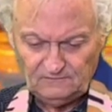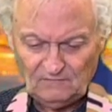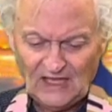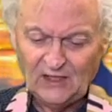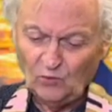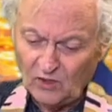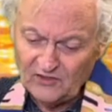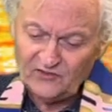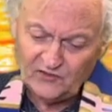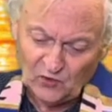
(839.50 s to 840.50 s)
In one
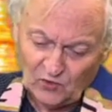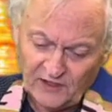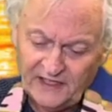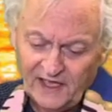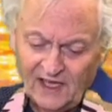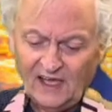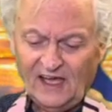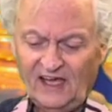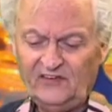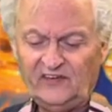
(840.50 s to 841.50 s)
story,
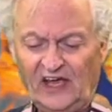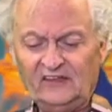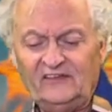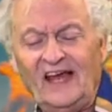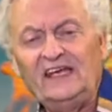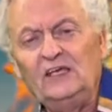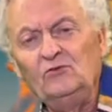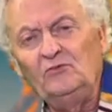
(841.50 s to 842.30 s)
it sounds like he was